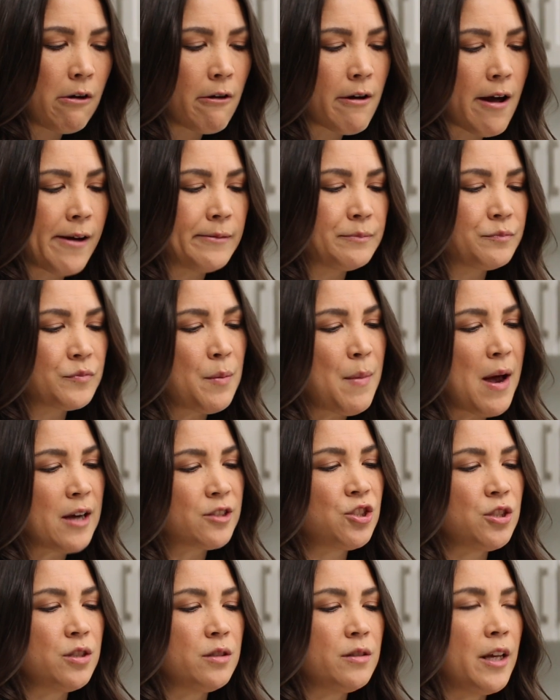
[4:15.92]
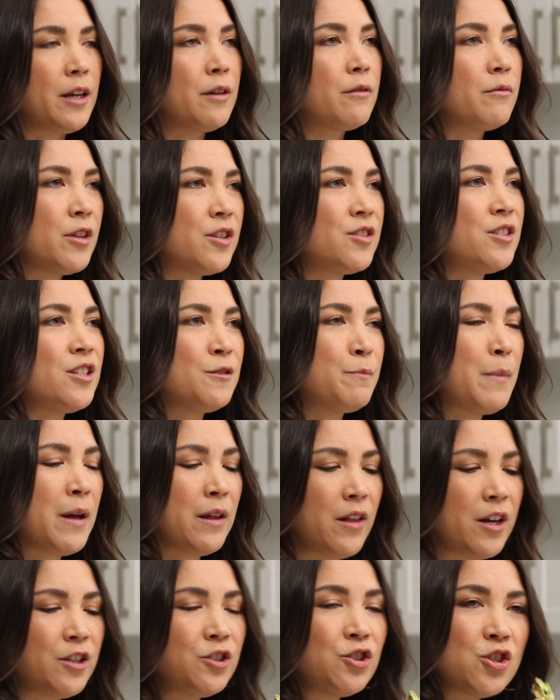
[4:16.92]
Okay, I'm actually like, this is my
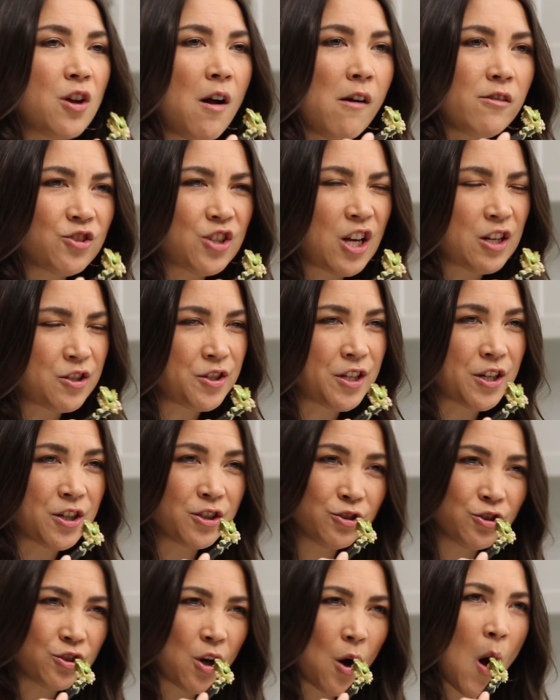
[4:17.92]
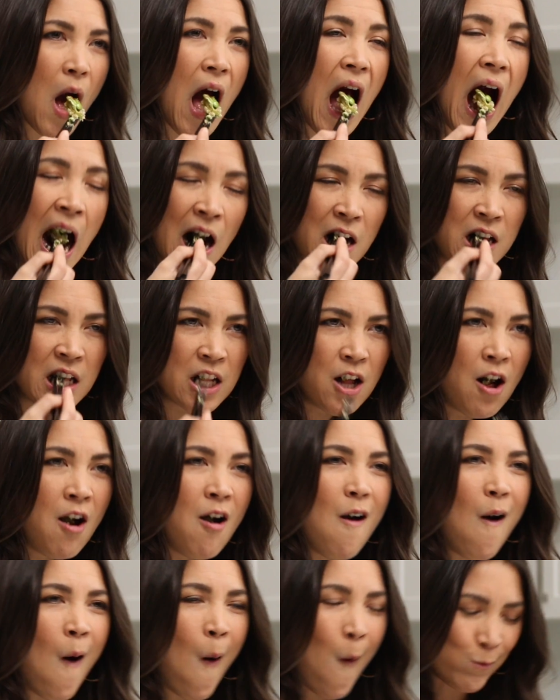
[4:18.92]
lunch / dinner, so
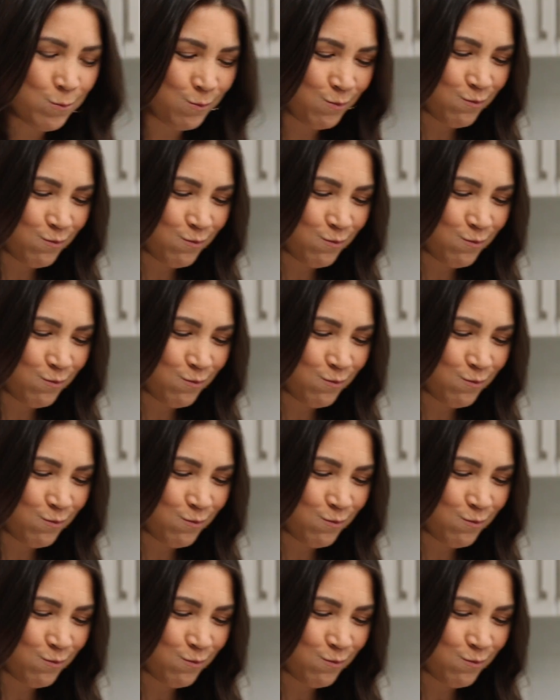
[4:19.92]
I'm